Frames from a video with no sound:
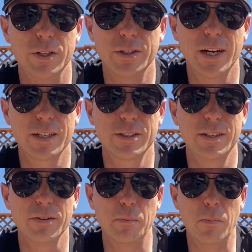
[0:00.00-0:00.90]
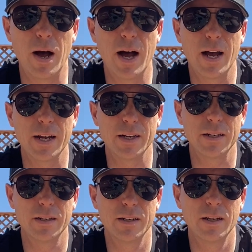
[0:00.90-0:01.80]
You can actually even buy,
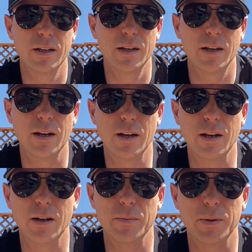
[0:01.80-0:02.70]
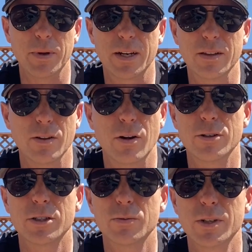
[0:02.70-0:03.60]
they make a
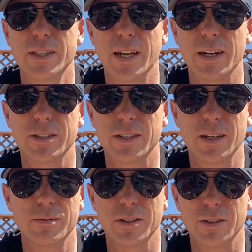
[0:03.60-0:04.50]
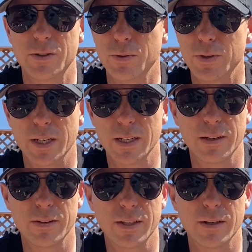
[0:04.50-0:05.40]
larger one that actually comes with a toolkit and
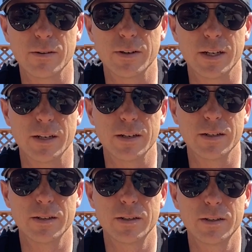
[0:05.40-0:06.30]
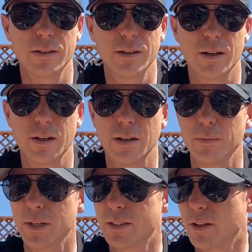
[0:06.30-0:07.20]
everything already in it.
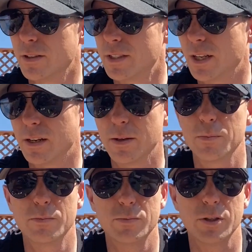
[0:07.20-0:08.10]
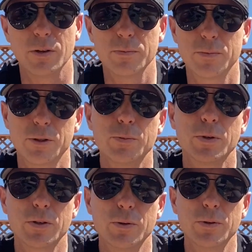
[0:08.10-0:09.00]
And it's all set up. So super
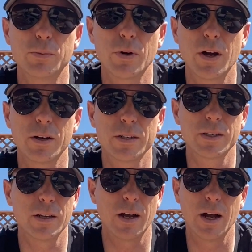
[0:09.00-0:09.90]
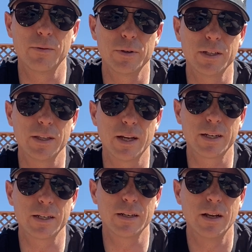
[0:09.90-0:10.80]
cool product. I really like
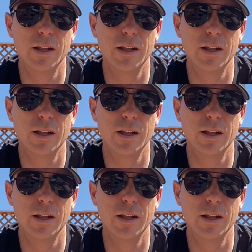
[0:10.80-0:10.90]
it.